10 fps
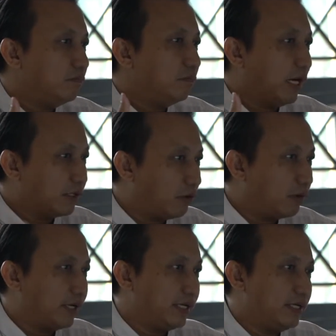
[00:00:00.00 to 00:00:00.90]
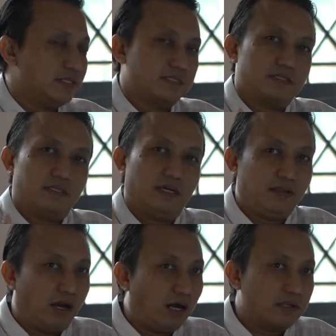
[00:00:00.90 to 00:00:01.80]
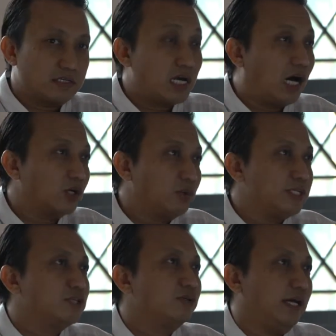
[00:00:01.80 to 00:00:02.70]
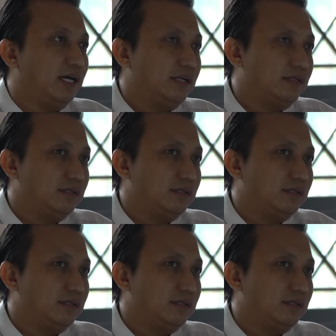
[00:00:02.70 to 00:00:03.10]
minorities and others, how do we do that